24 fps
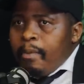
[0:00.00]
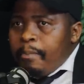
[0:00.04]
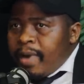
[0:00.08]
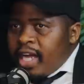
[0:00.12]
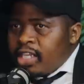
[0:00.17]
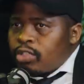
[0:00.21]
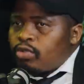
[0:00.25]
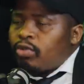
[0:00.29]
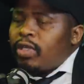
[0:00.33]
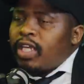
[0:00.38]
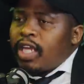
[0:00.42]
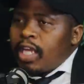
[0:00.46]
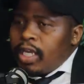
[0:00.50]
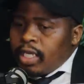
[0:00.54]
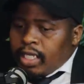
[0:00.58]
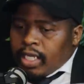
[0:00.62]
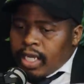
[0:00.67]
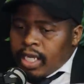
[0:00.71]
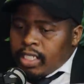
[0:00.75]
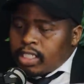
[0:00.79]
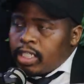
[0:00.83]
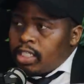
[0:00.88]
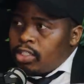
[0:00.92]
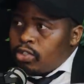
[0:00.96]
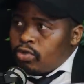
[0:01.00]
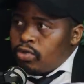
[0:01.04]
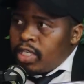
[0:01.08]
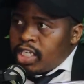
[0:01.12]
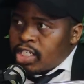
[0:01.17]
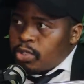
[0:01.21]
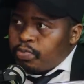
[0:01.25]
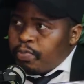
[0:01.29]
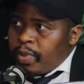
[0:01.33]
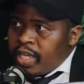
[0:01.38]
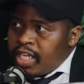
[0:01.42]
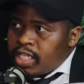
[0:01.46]
but we can get into
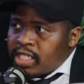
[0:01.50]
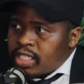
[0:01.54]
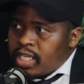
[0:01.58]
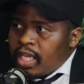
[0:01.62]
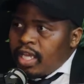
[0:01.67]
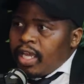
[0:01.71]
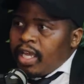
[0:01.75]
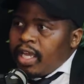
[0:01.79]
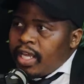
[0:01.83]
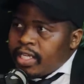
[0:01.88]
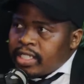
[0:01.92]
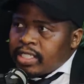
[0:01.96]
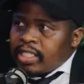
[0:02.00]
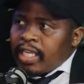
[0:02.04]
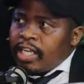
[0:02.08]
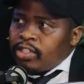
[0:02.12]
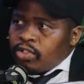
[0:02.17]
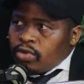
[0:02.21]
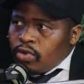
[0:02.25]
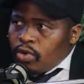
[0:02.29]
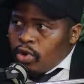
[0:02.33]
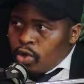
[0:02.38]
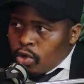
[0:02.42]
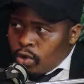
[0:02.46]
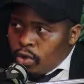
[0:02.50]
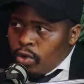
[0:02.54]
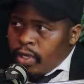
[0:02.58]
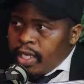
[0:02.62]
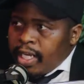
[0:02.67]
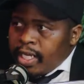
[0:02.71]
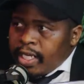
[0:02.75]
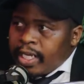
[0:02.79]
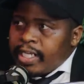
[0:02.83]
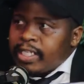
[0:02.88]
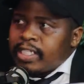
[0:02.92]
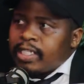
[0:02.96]
the space and start to grow
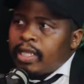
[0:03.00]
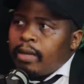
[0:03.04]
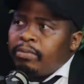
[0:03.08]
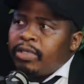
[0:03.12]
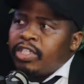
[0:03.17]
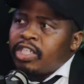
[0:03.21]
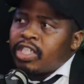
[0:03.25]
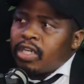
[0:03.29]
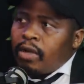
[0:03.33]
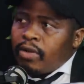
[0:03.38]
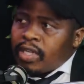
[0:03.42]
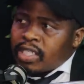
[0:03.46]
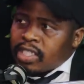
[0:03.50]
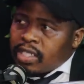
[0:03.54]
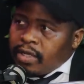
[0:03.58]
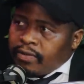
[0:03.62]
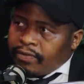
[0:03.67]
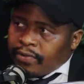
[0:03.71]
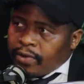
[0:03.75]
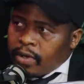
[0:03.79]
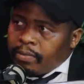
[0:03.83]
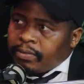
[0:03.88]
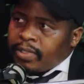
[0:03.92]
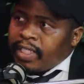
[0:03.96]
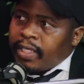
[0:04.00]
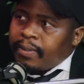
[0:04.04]
and establish ourselves from